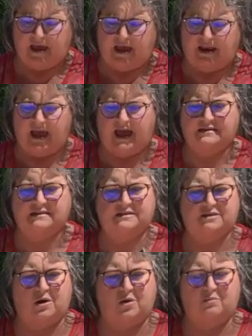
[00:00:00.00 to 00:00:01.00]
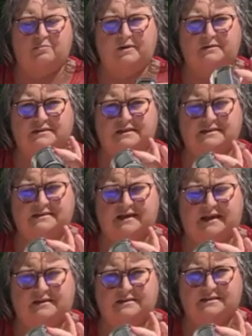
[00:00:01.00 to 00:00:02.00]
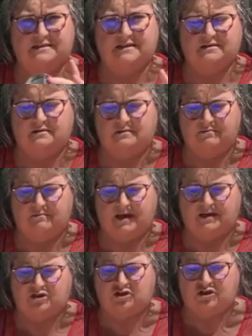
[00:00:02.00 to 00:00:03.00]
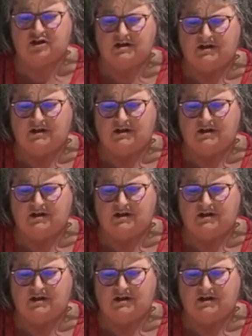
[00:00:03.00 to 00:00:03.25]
and it has its own built-in stainless steel mesh